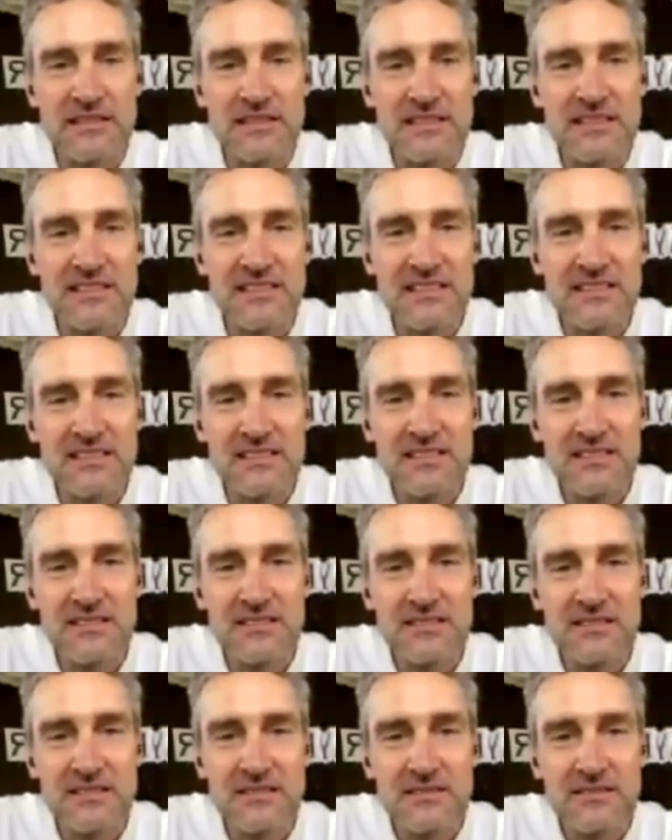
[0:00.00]

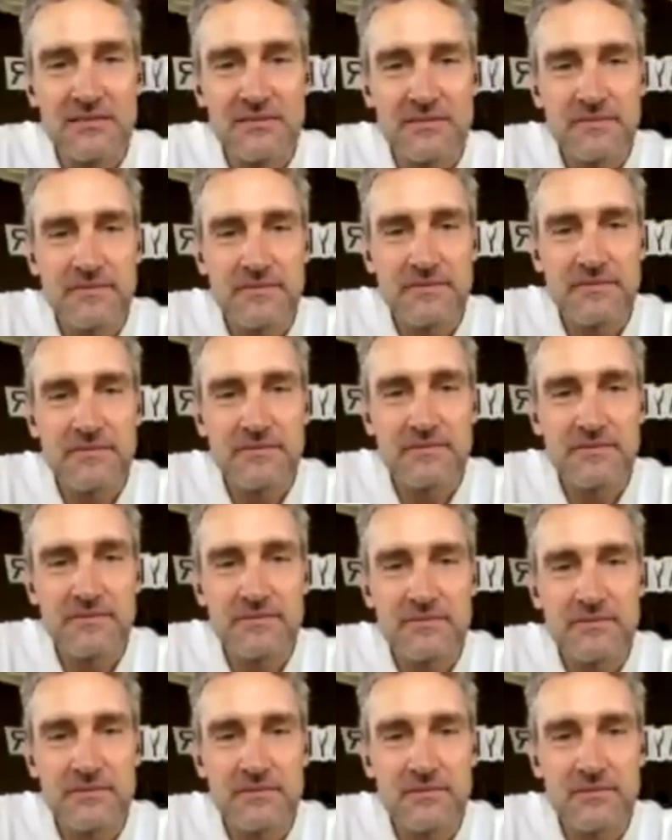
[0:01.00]

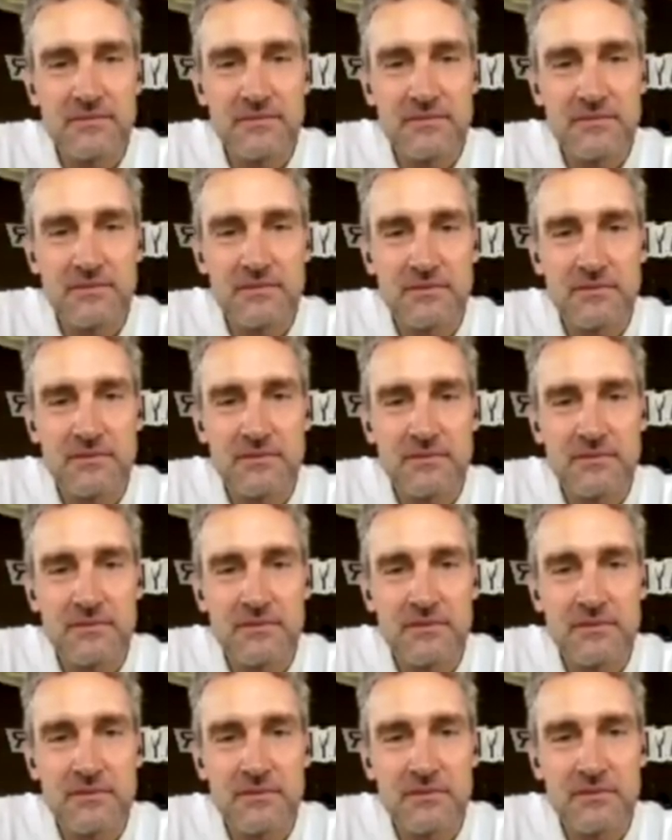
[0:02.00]

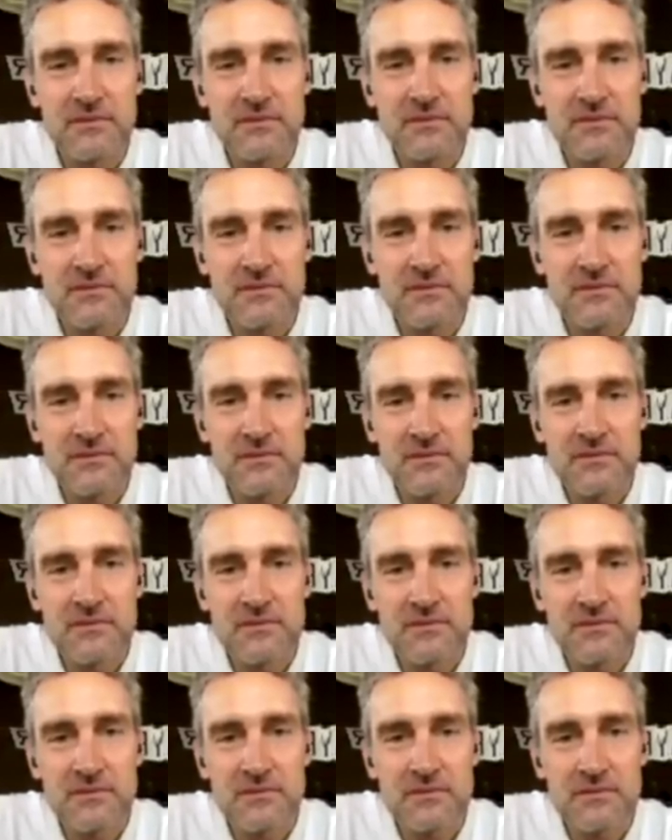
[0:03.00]

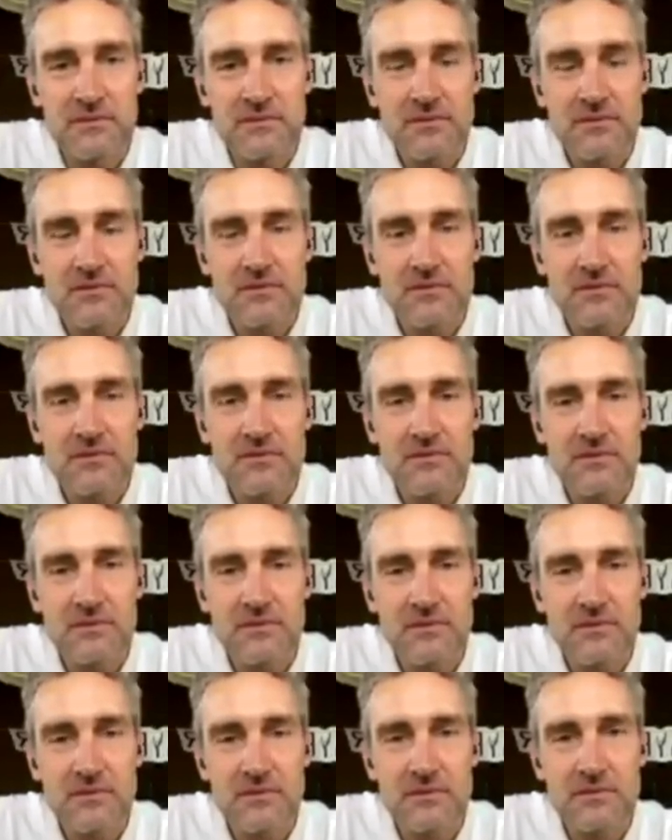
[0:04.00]

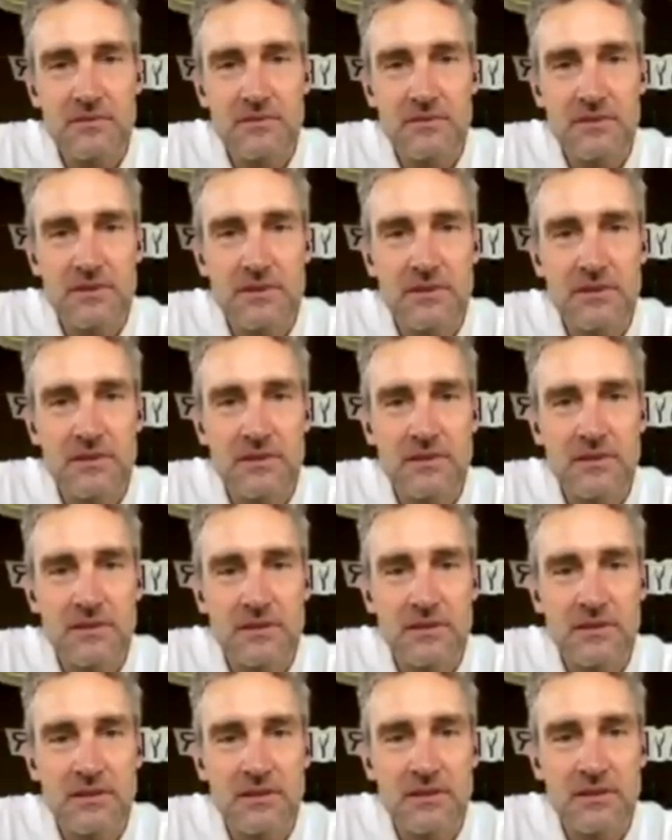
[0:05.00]

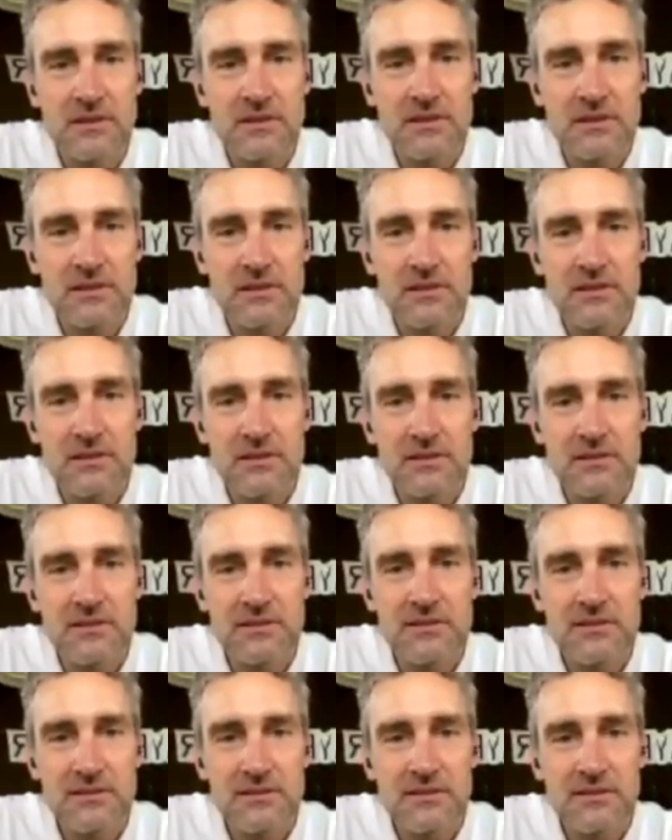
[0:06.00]

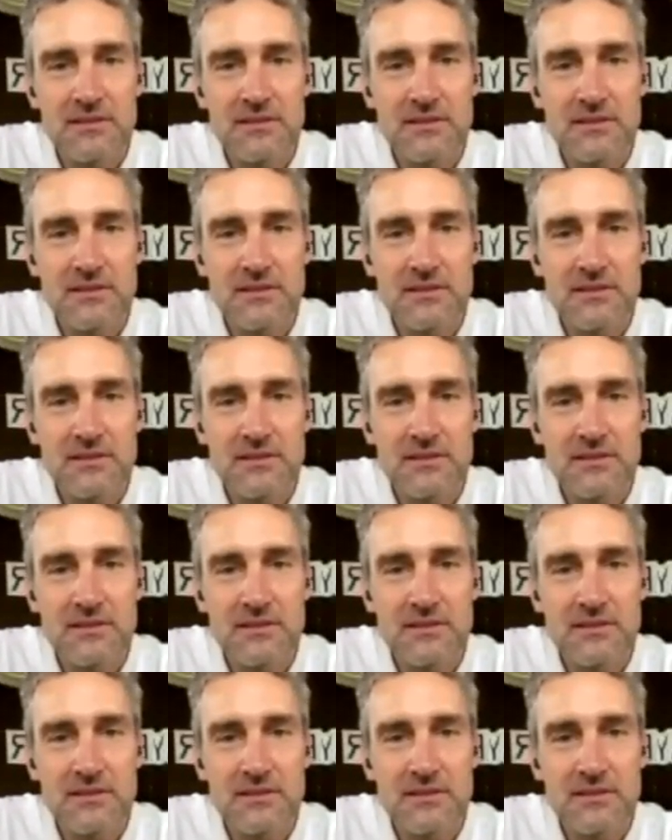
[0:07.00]
[no speech]